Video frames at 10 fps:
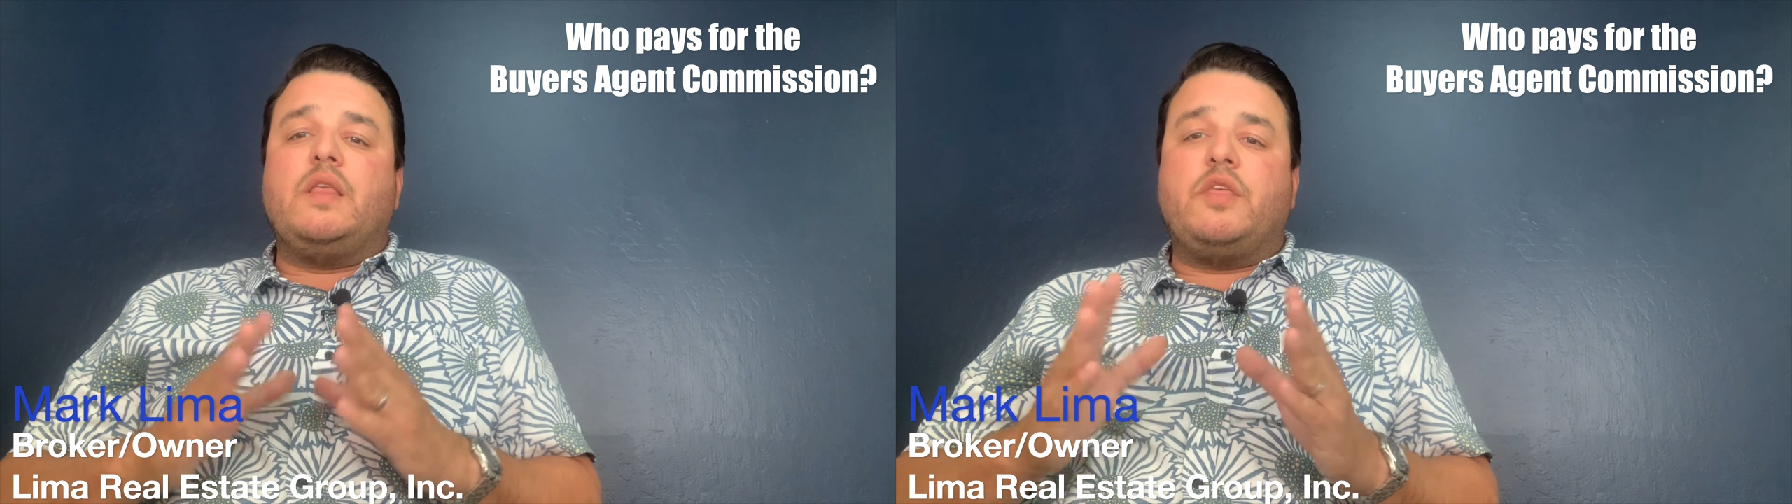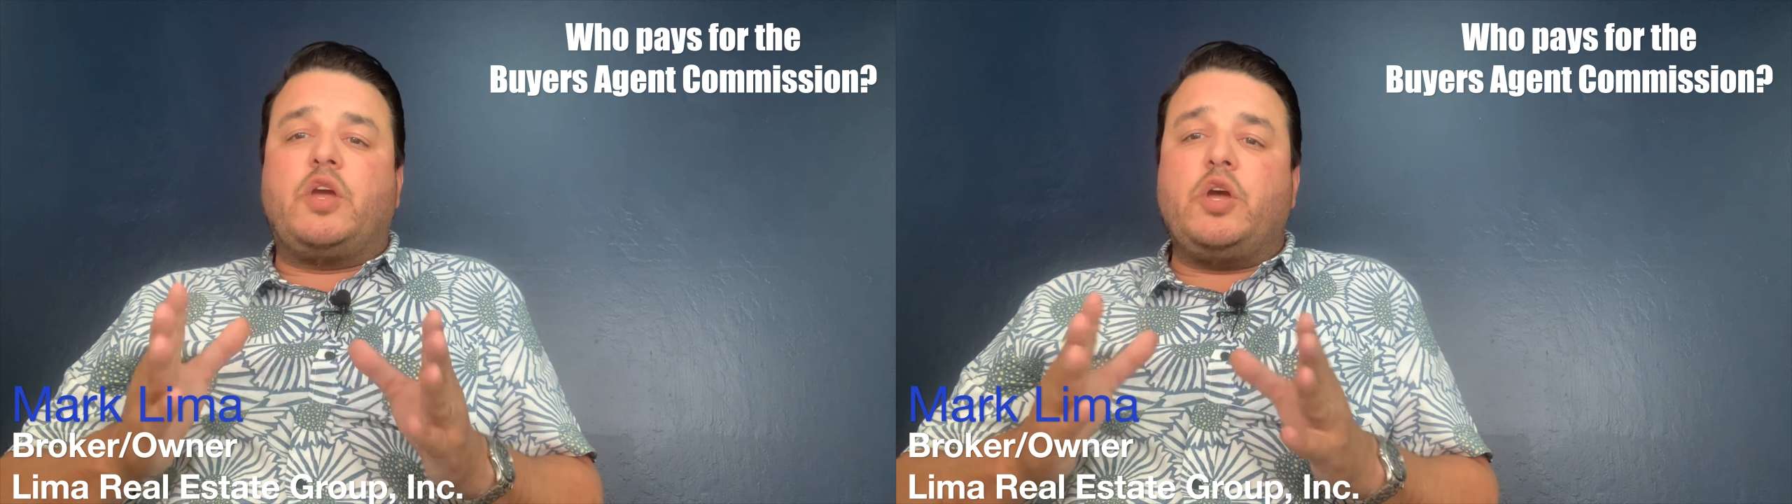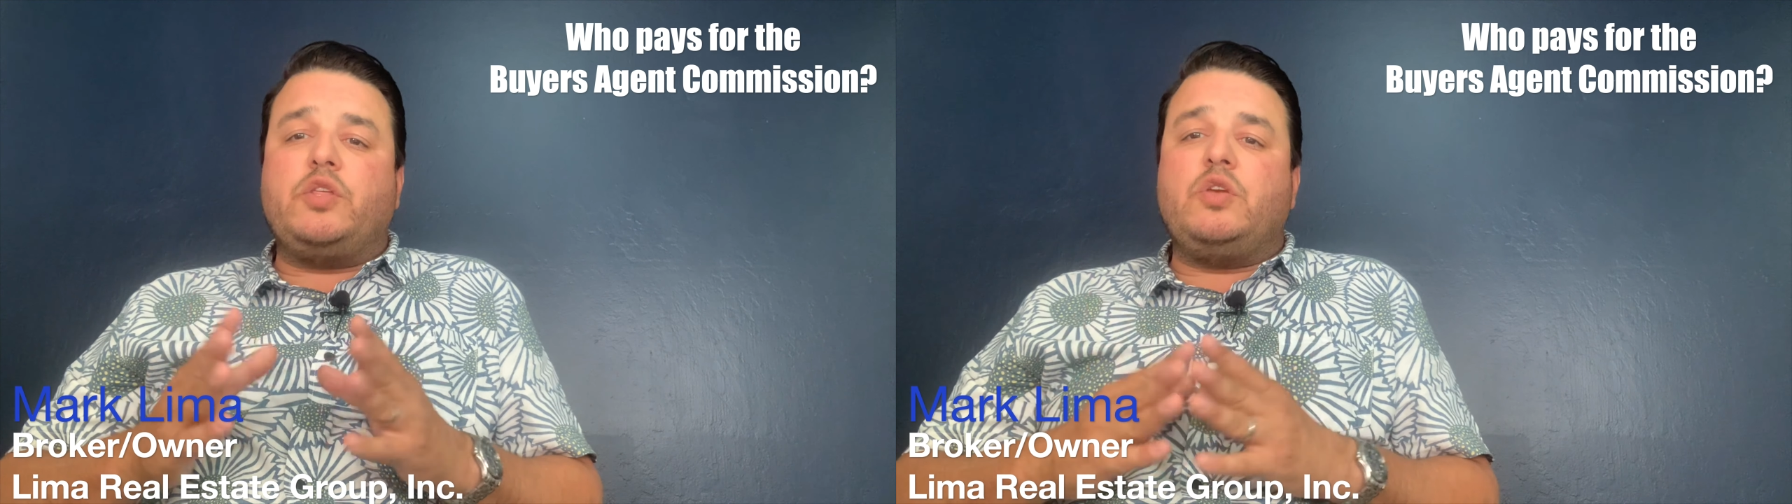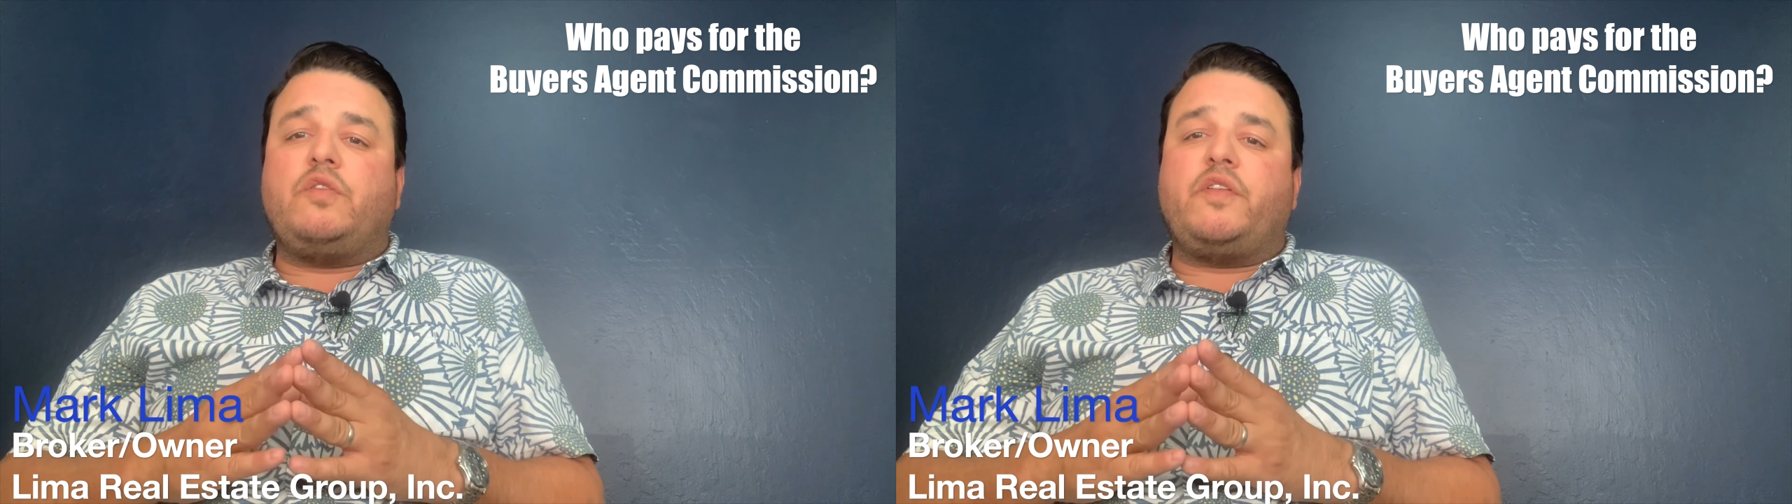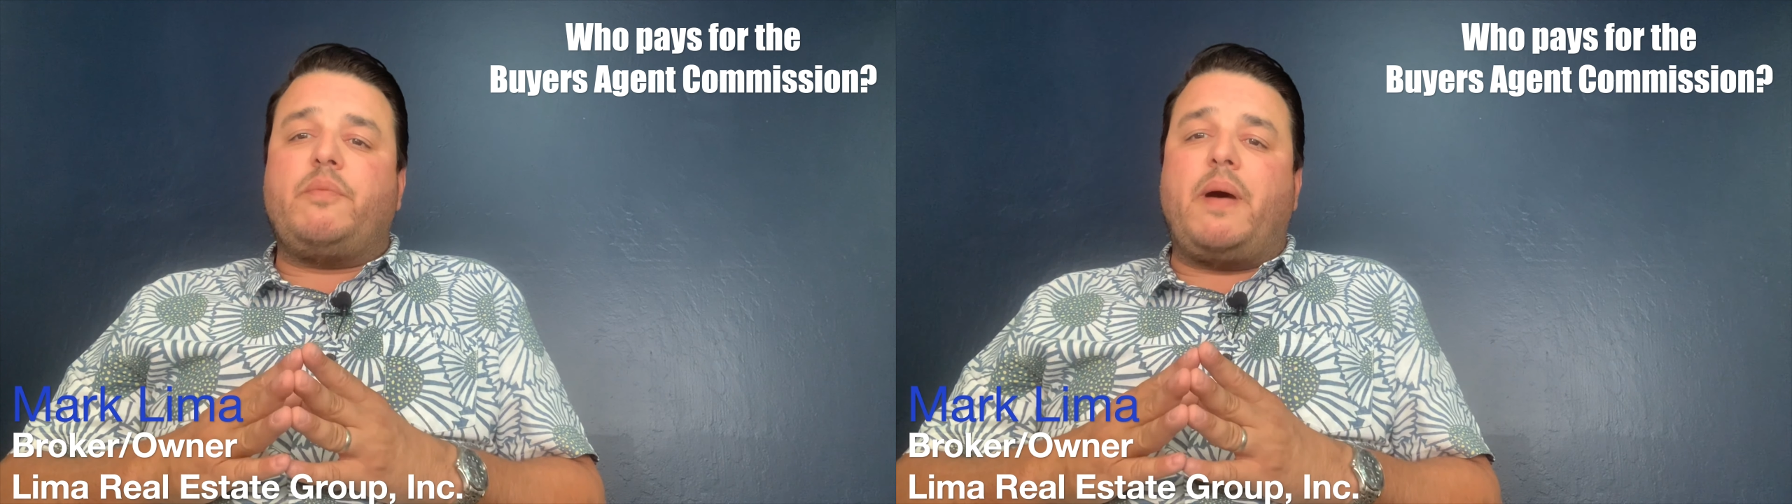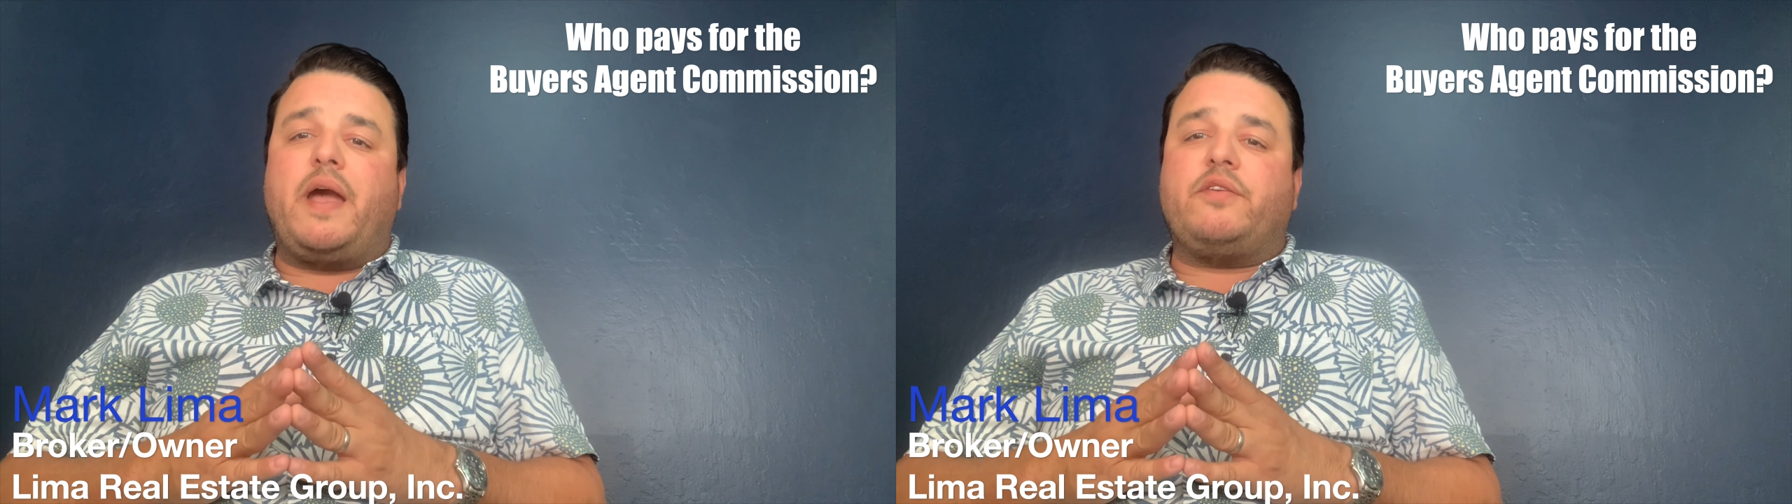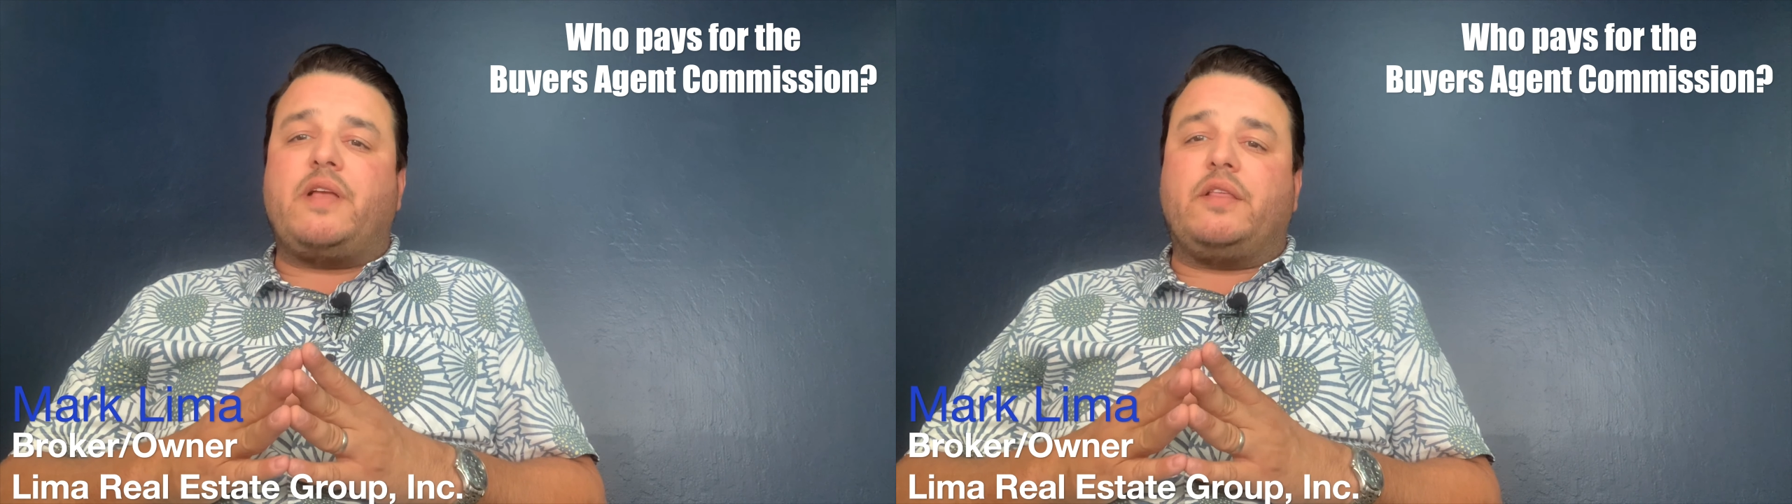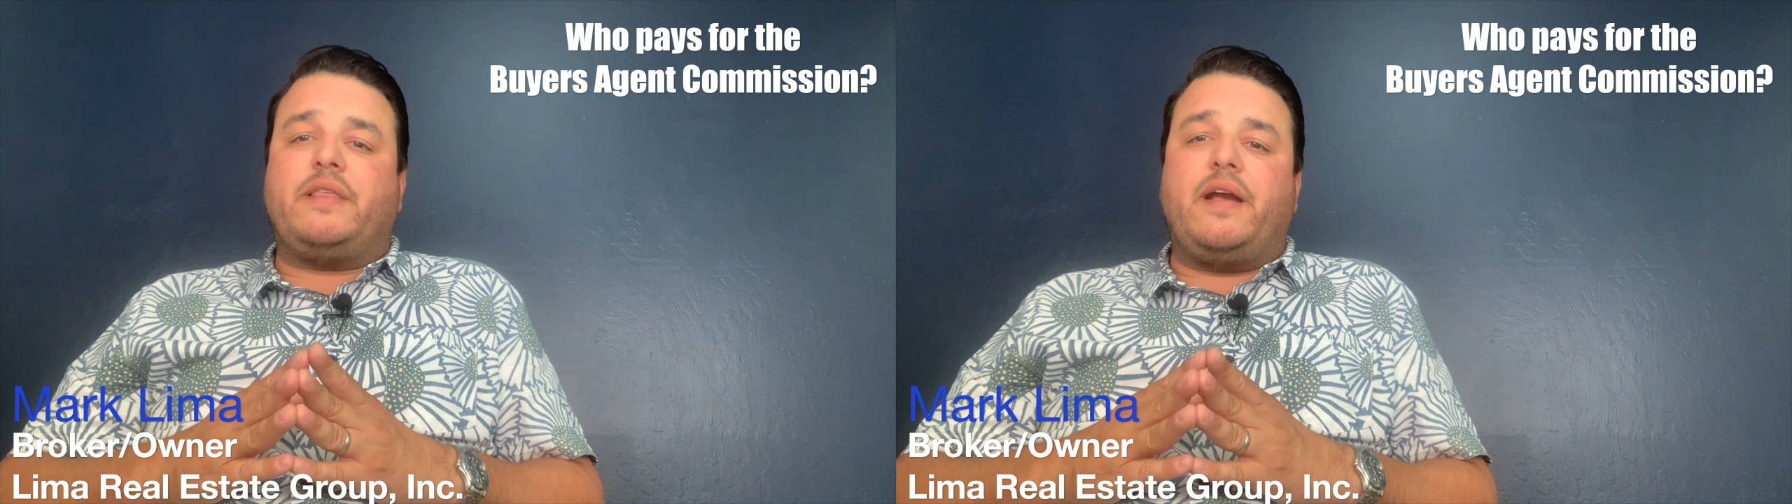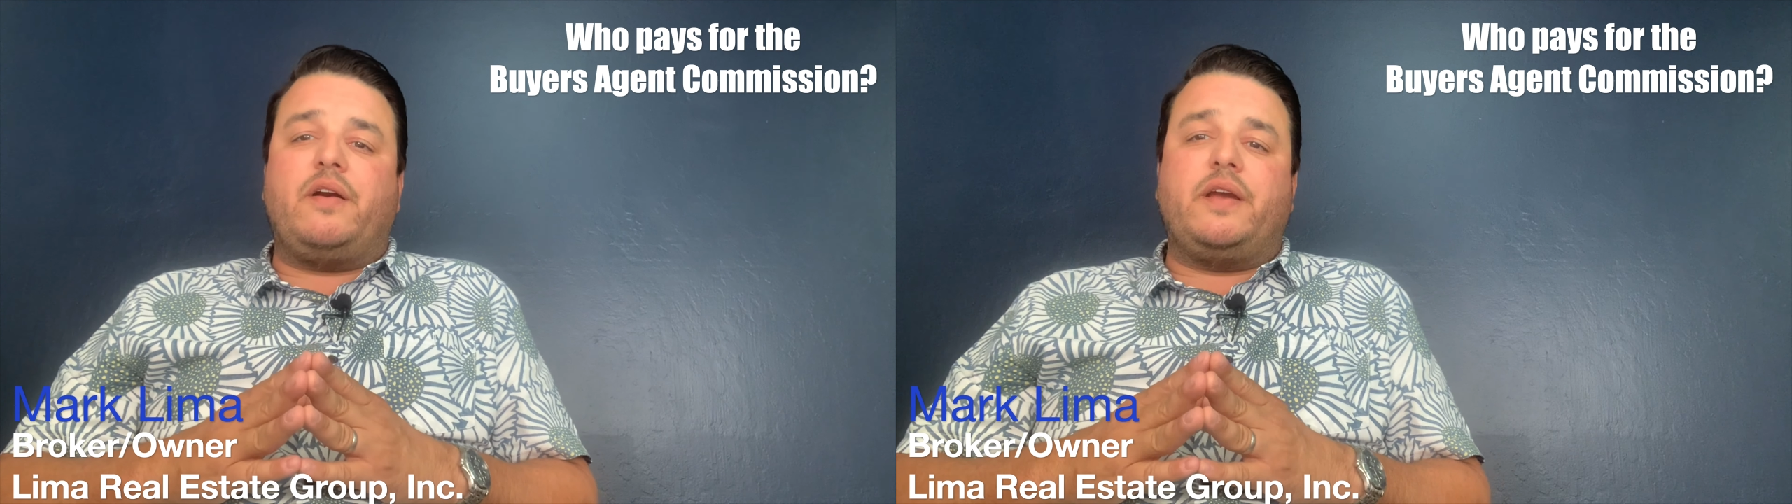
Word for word: The good news for the buyers out there